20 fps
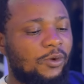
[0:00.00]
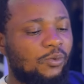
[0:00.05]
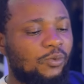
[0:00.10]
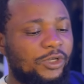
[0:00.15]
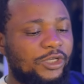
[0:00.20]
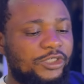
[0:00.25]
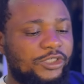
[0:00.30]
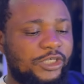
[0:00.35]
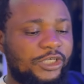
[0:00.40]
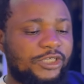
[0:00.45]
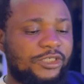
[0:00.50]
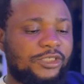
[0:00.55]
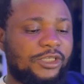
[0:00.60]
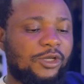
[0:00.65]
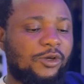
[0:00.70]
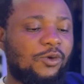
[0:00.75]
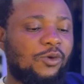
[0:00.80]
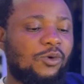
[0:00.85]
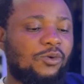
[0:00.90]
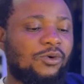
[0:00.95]
which is
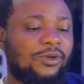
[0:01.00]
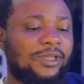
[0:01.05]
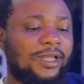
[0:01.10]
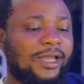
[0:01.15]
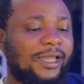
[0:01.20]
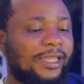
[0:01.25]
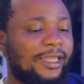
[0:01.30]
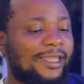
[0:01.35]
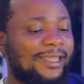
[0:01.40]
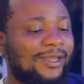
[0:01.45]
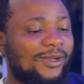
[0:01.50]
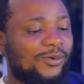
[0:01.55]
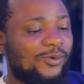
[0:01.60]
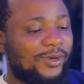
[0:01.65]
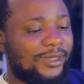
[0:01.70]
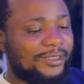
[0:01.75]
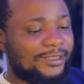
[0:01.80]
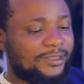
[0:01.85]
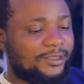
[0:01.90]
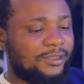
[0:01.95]
the Corona
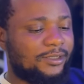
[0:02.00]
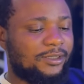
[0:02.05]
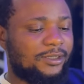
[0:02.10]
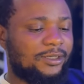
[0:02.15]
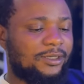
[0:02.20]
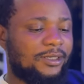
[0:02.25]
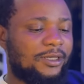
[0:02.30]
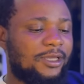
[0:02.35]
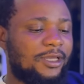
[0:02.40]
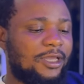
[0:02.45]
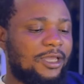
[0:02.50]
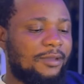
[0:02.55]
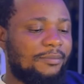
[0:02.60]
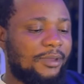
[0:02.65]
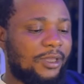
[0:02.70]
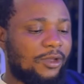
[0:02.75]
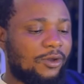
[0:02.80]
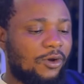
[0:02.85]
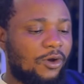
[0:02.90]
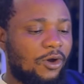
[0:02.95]
Equest,
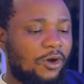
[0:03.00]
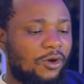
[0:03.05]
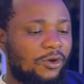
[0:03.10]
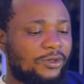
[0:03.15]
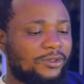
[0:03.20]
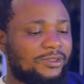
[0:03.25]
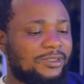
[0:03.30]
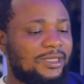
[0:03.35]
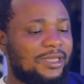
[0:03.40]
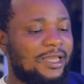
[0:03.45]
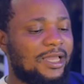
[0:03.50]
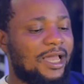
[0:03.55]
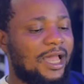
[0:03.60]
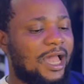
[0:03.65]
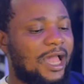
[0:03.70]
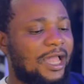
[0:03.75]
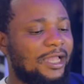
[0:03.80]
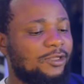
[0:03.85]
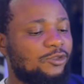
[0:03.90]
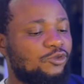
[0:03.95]
because
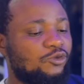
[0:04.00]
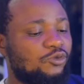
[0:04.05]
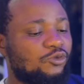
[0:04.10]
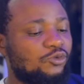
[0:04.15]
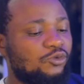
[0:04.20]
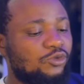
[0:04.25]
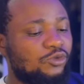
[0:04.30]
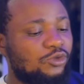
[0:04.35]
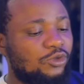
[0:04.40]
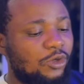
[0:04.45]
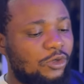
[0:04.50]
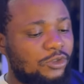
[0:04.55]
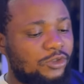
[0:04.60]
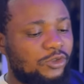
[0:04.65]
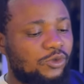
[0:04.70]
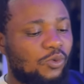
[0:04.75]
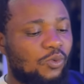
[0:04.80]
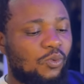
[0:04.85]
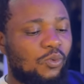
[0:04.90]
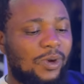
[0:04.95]
I do
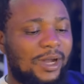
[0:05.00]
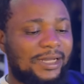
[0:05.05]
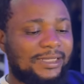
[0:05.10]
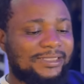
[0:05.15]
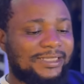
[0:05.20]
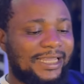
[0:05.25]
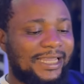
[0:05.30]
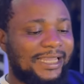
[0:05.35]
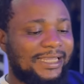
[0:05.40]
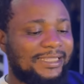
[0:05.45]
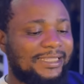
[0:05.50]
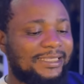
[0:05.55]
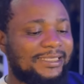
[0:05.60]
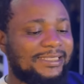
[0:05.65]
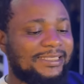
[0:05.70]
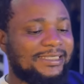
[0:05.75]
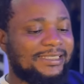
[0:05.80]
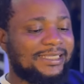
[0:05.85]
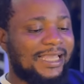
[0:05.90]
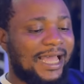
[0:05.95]
not want any
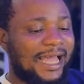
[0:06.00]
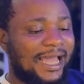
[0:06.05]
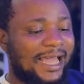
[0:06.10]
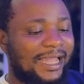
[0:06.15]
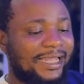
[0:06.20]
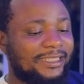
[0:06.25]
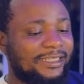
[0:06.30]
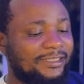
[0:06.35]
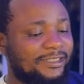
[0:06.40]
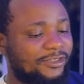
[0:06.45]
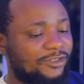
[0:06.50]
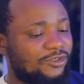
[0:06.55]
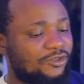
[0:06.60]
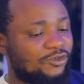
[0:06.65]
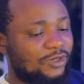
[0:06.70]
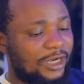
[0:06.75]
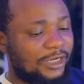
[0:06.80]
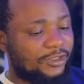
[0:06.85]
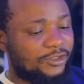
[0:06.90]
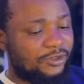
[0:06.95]
side
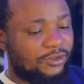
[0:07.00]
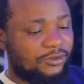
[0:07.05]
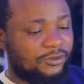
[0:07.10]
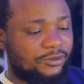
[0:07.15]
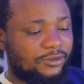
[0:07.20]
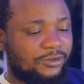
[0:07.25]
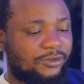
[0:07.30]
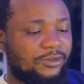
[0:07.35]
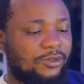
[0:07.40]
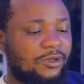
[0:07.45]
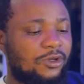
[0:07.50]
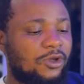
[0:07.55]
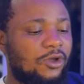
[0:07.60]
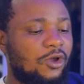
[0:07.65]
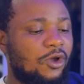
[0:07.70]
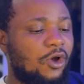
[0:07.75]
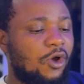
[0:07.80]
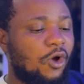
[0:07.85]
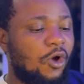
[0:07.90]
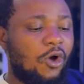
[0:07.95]
distractions.
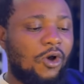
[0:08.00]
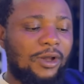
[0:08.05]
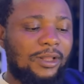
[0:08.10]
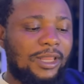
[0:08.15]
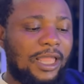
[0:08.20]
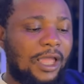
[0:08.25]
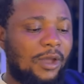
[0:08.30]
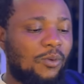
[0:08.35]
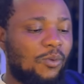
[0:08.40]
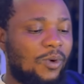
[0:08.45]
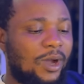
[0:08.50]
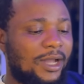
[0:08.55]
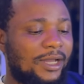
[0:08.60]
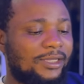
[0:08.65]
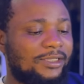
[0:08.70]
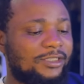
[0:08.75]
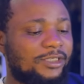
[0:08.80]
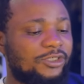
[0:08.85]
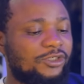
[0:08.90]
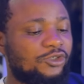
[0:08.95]
All I
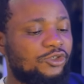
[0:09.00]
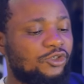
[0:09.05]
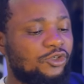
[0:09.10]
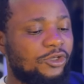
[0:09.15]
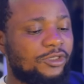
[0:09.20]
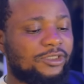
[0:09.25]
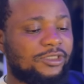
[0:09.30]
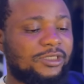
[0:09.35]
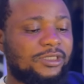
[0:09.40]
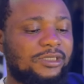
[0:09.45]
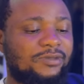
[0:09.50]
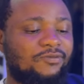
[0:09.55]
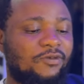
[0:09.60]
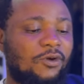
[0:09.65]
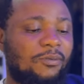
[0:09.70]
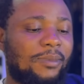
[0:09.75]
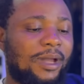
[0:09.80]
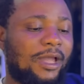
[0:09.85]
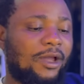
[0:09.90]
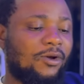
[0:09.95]
want is justice
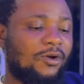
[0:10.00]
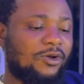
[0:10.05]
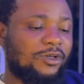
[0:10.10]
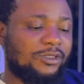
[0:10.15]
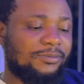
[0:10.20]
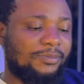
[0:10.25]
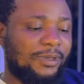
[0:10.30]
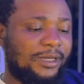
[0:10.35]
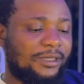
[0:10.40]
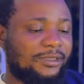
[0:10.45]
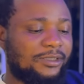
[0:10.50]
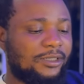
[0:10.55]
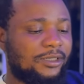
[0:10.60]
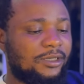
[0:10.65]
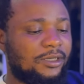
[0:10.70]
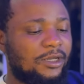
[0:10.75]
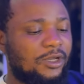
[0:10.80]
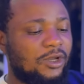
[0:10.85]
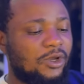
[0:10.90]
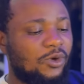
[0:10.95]
for my husband,
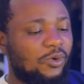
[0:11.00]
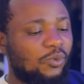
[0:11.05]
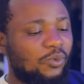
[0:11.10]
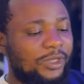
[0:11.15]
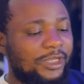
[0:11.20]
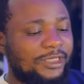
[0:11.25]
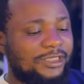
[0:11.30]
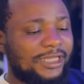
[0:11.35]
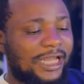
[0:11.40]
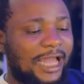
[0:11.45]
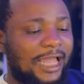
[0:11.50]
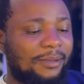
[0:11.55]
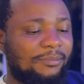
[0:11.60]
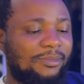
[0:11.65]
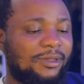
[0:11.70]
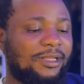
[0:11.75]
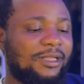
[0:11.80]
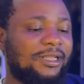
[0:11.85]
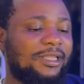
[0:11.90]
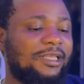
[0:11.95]
which I
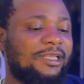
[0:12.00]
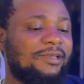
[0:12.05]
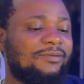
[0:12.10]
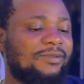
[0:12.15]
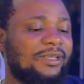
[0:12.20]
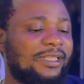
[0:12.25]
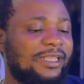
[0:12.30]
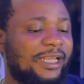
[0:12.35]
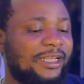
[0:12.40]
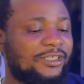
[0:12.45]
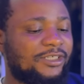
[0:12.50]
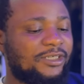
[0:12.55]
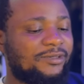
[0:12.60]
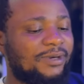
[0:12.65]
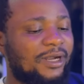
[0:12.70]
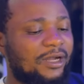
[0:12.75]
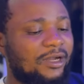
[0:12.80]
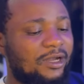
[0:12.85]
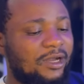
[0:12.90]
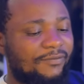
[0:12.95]
believe the
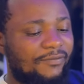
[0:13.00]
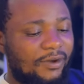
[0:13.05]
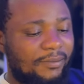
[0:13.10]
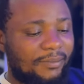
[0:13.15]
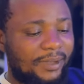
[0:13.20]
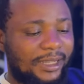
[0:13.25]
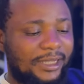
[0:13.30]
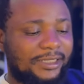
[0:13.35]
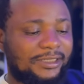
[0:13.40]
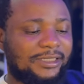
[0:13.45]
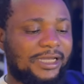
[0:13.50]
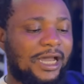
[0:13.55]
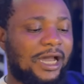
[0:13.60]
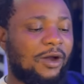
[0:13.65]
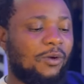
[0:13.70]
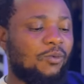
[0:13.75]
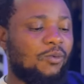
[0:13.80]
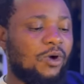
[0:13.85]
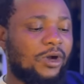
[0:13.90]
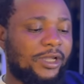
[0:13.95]
Nigerian government
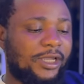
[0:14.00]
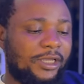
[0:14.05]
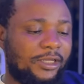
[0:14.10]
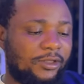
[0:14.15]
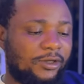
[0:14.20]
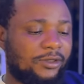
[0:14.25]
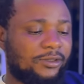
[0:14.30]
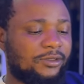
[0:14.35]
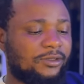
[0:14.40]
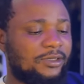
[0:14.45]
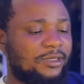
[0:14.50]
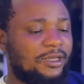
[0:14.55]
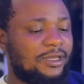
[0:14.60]
are working on.